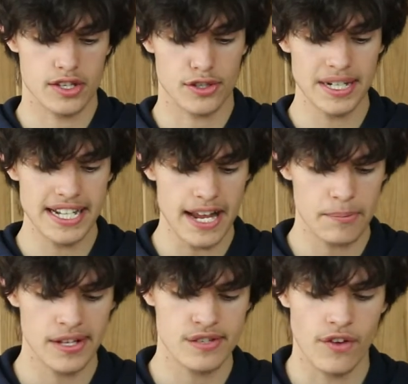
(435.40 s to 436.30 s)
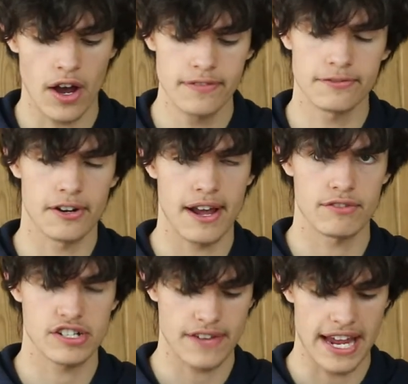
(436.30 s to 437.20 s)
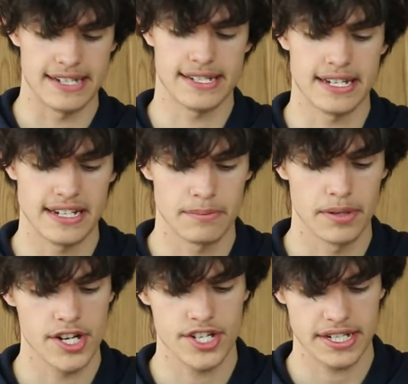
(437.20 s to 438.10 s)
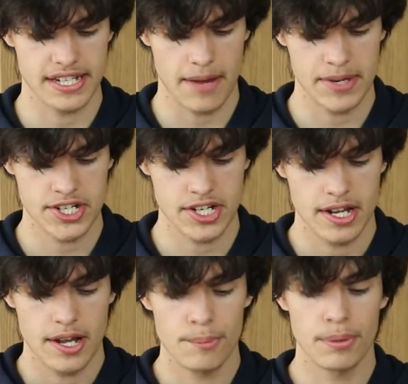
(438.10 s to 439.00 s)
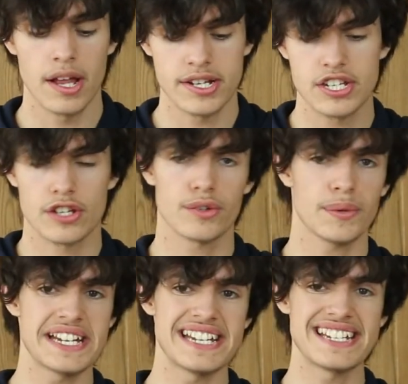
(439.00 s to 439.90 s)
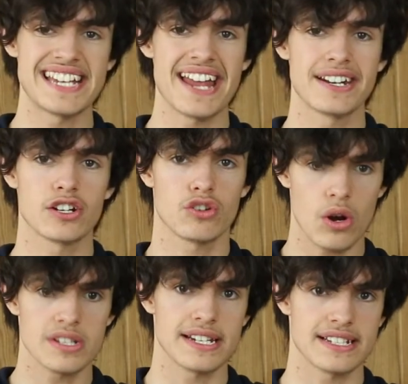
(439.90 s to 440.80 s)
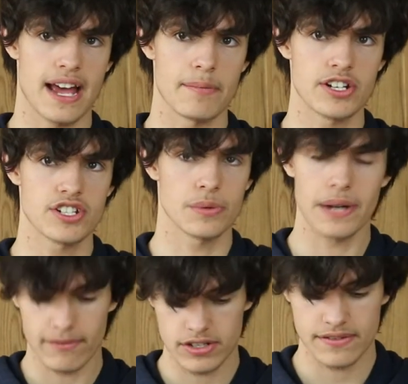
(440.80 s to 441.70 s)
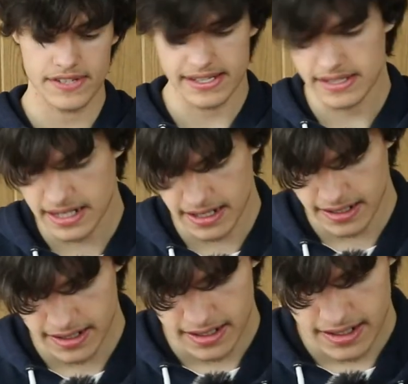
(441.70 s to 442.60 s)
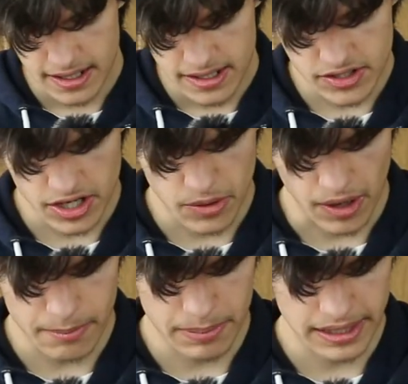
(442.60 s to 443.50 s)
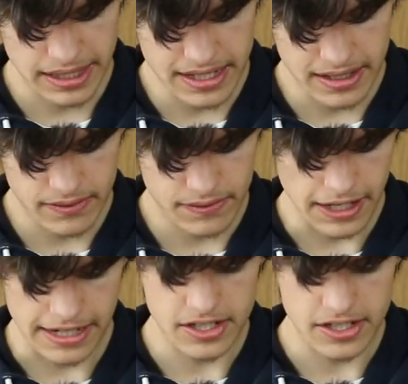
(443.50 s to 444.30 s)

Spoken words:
3d8 + 5 for an average of 18 bludgeoning damage, plus 3d10 necrotic damage to an average of 16. So I believe in